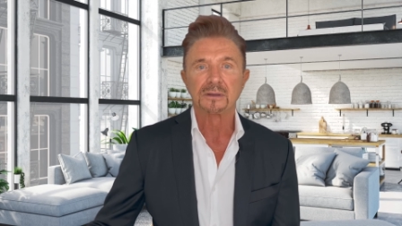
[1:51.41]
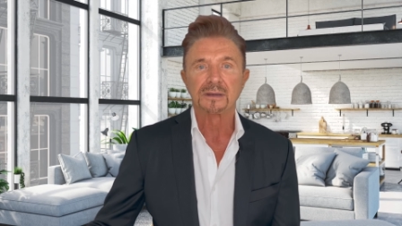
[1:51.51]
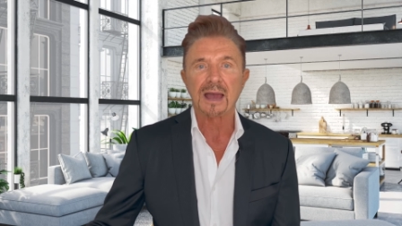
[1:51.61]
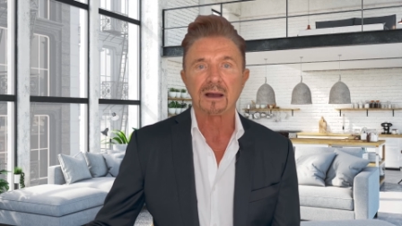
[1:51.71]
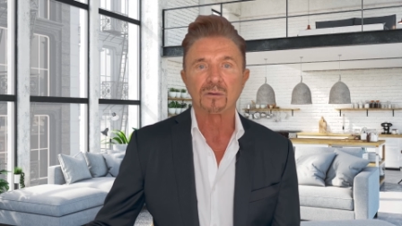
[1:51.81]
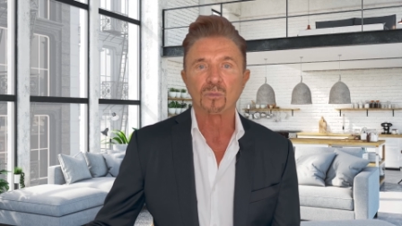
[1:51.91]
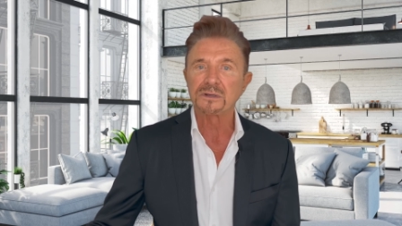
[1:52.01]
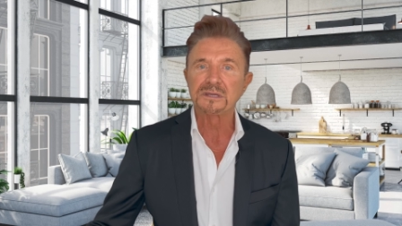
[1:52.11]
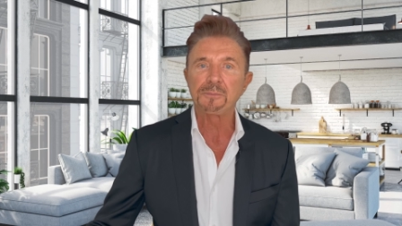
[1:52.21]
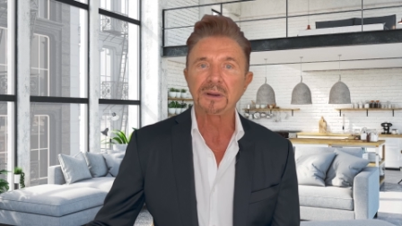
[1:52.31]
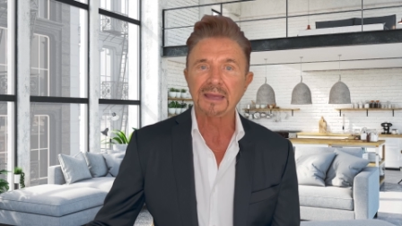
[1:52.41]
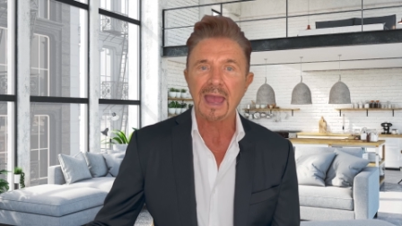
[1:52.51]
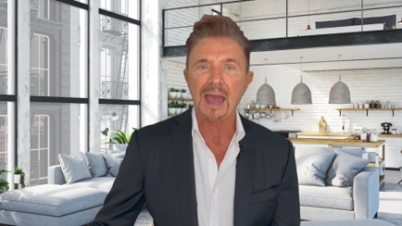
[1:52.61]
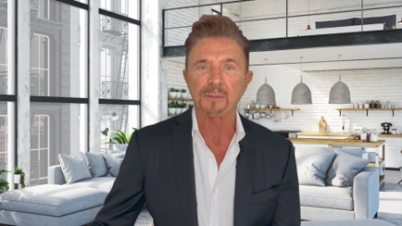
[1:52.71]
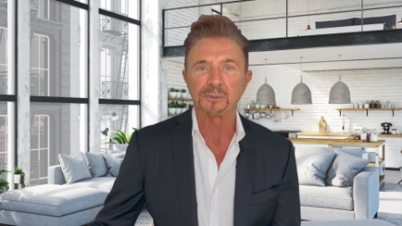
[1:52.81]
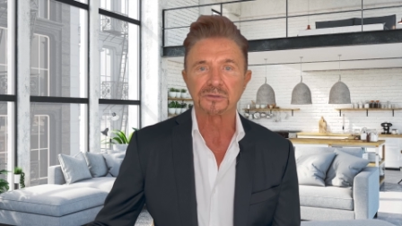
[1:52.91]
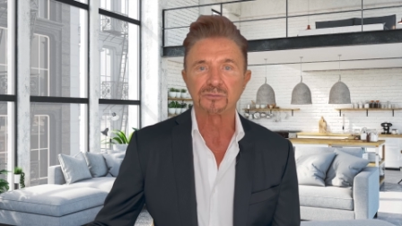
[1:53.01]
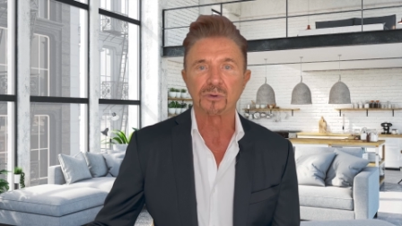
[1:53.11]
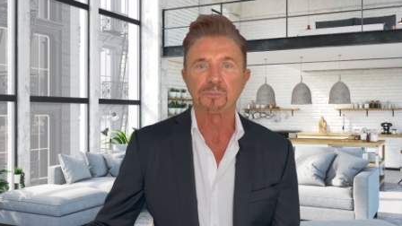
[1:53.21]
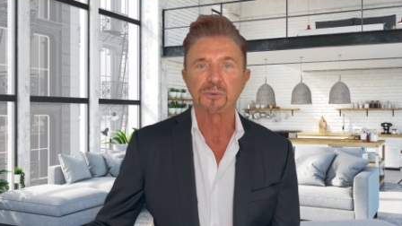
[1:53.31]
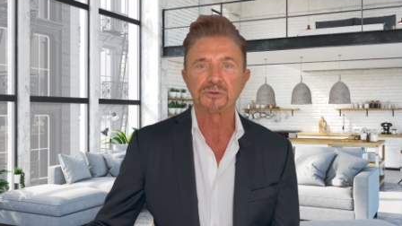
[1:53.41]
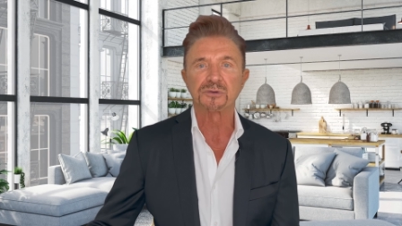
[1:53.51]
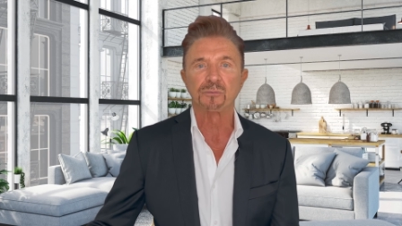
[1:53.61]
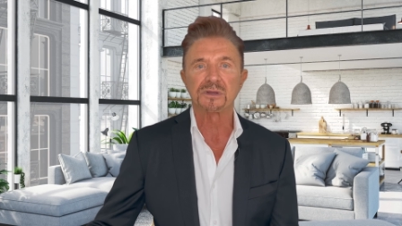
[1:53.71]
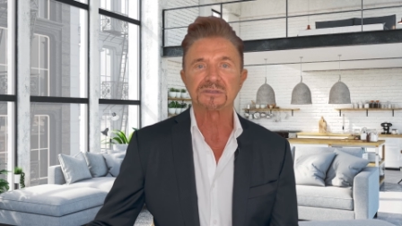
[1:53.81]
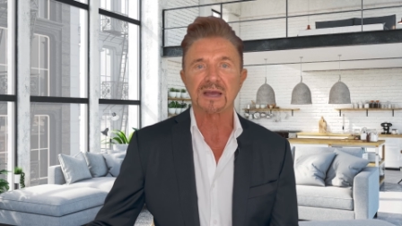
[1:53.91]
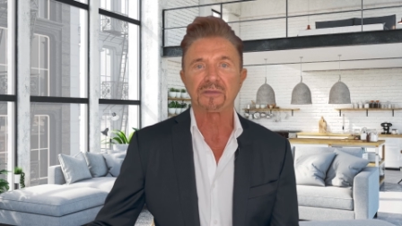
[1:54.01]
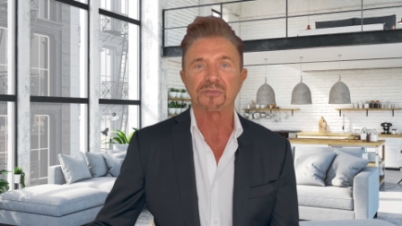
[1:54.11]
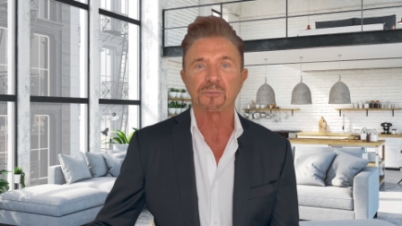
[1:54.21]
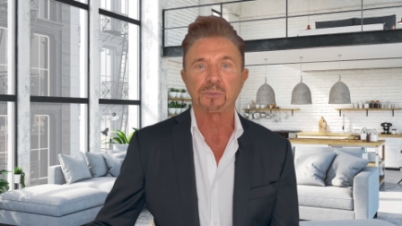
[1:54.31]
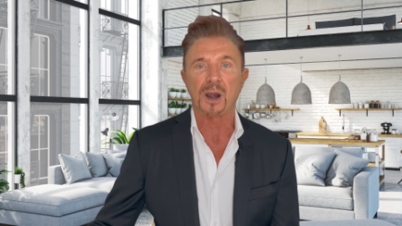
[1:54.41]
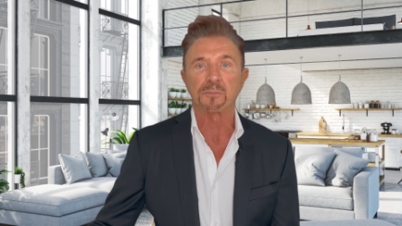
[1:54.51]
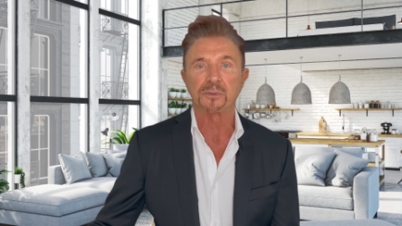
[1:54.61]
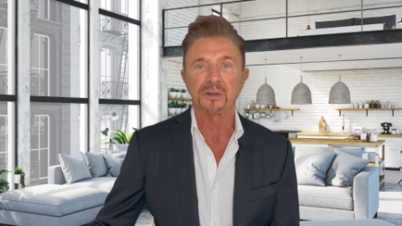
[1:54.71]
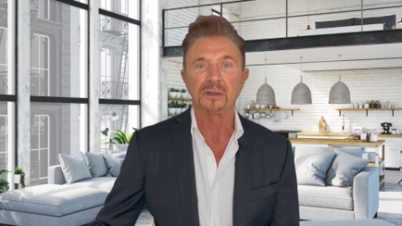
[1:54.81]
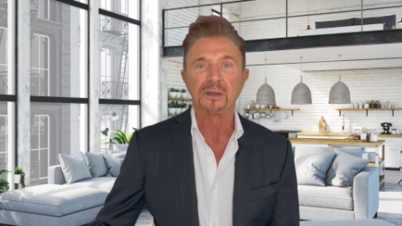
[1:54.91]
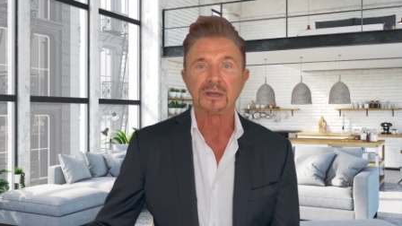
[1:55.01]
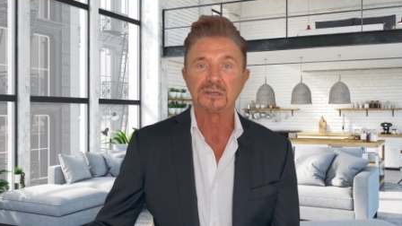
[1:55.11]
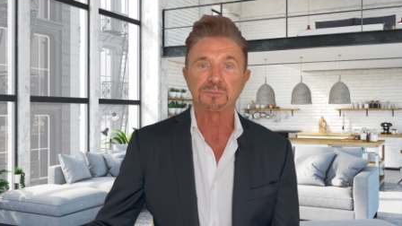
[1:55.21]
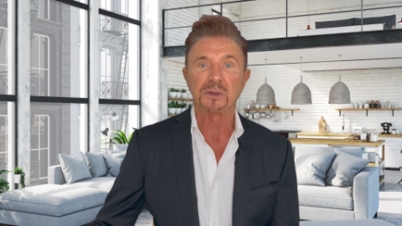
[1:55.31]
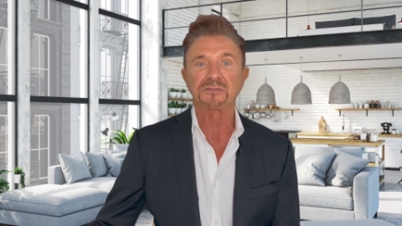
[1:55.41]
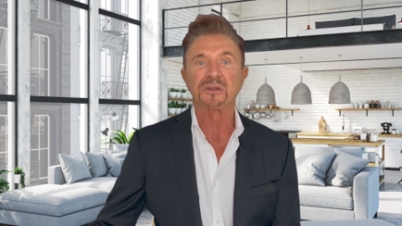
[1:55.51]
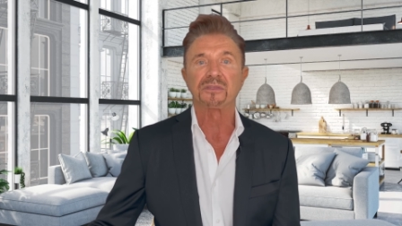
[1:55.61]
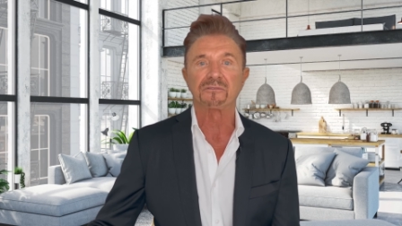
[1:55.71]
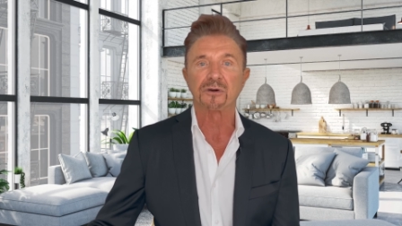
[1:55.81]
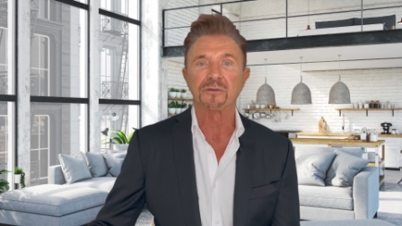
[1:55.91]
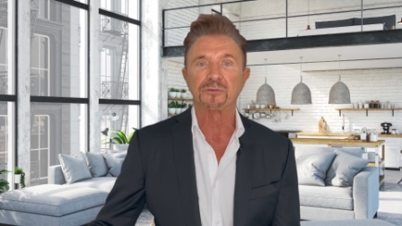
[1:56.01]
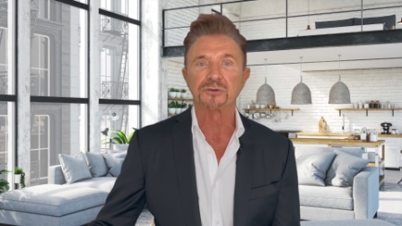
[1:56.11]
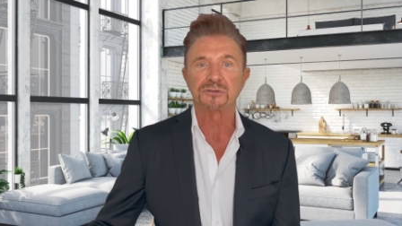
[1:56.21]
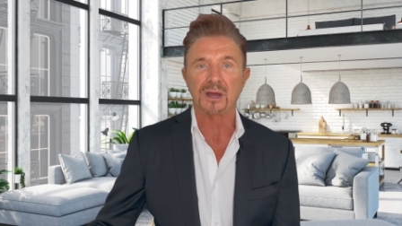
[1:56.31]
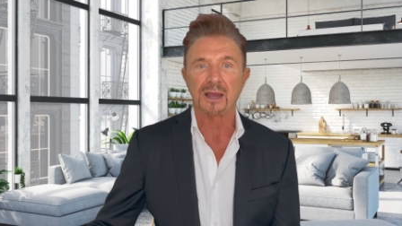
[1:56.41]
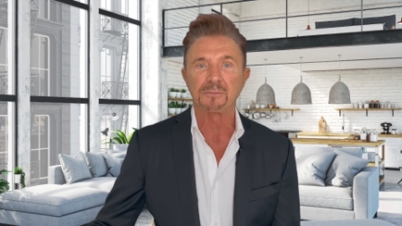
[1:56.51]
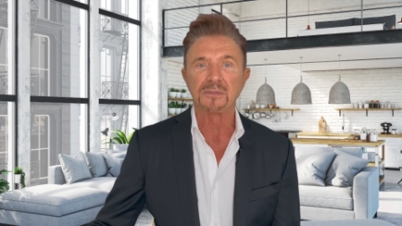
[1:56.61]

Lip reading: Now, what typically happens when a person rents out their property, especially the very first time,